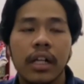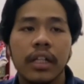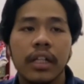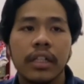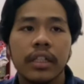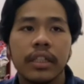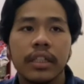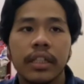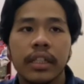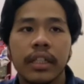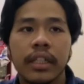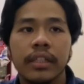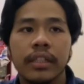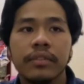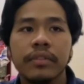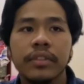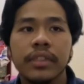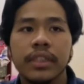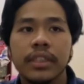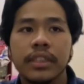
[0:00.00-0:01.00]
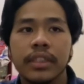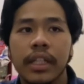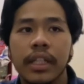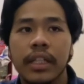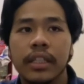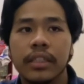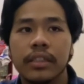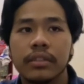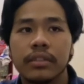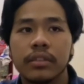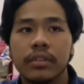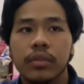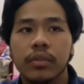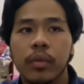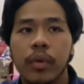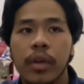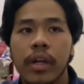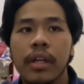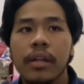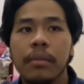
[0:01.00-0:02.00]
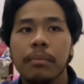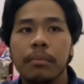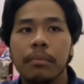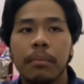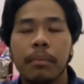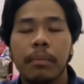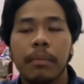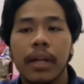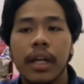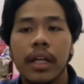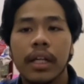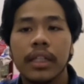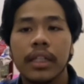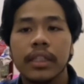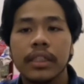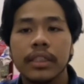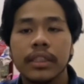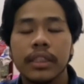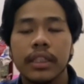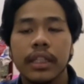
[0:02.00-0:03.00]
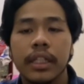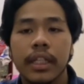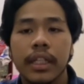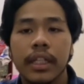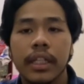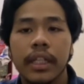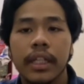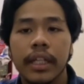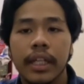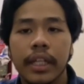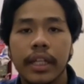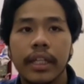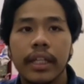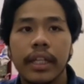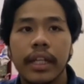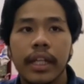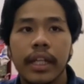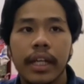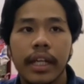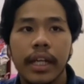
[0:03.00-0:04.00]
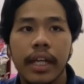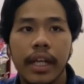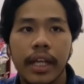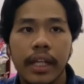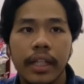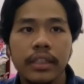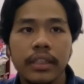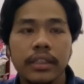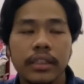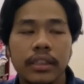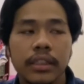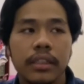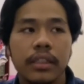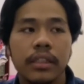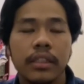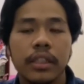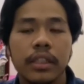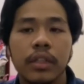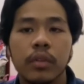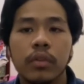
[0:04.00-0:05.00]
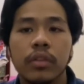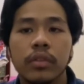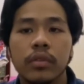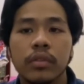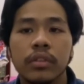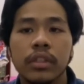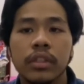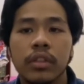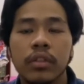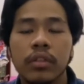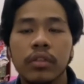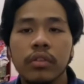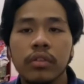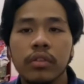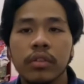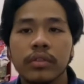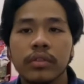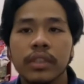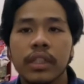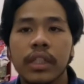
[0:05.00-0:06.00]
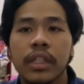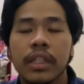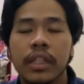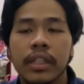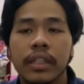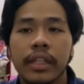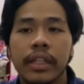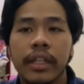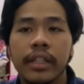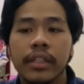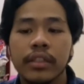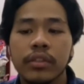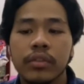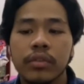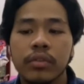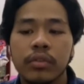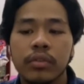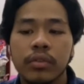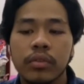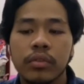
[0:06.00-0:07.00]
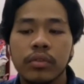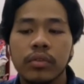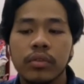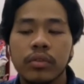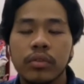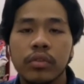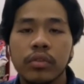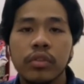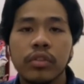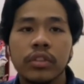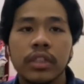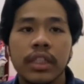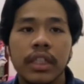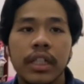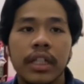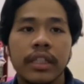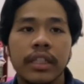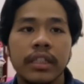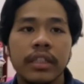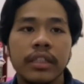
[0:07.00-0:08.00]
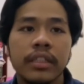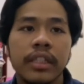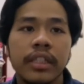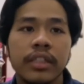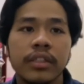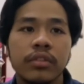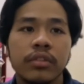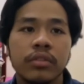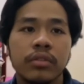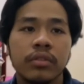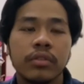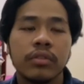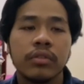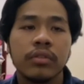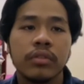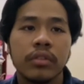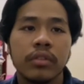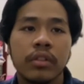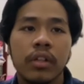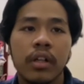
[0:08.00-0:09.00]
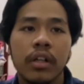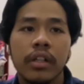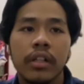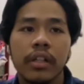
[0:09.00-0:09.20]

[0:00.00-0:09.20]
negative 6x square plus 8x equal to 0, then you use calculator, then you got